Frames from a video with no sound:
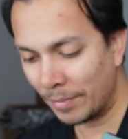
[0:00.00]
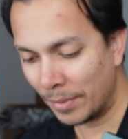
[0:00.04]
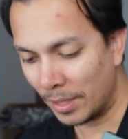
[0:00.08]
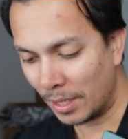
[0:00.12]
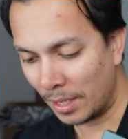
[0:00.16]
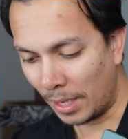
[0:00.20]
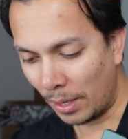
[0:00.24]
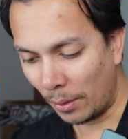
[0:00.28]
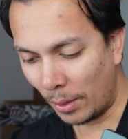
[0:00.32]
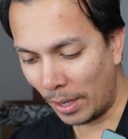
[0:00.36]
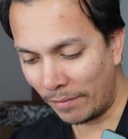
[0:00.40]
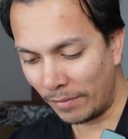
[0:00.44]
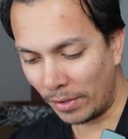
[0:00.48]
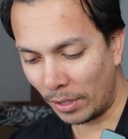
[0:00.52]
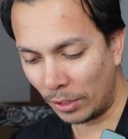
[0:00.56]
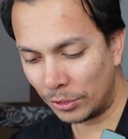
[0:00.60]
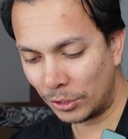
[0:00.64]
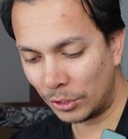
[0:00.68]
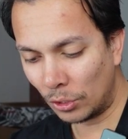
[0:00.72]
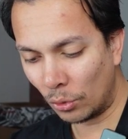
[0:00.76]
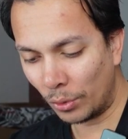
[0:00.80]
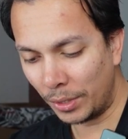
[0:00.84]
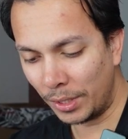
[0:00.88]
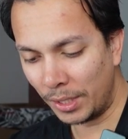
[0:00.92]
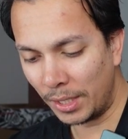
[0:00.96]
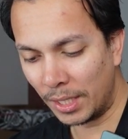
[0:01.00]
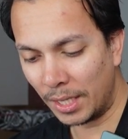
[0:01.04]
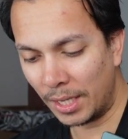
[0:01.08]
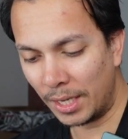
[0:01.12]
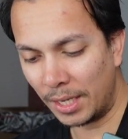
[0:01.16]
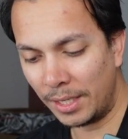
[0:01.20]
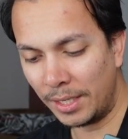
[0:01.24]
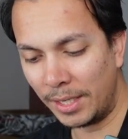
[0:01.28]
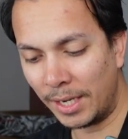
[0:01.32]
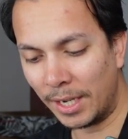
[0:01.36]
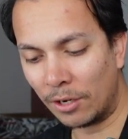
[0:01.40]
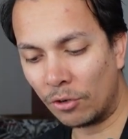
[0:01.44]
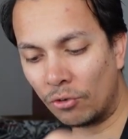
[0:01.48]
And we have Exodia
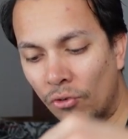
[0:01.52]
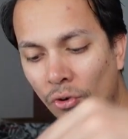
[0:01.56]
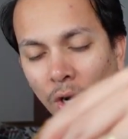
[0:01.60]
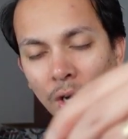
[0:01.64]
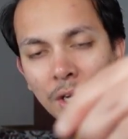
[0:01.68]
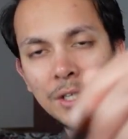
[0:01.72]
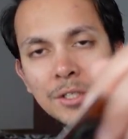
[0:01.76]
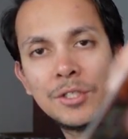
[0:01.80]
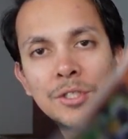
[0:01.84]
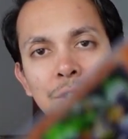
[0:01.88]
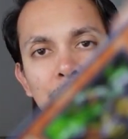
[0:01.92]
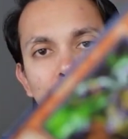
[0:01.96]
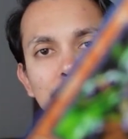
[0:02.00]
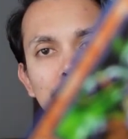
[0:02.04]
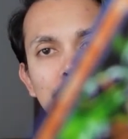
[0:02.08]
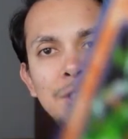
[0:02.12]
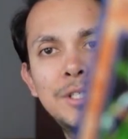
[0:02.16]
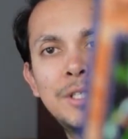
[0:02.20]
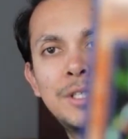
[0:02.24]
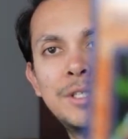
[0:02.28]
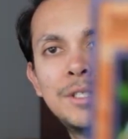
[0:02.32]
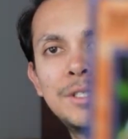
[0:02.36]
Necros,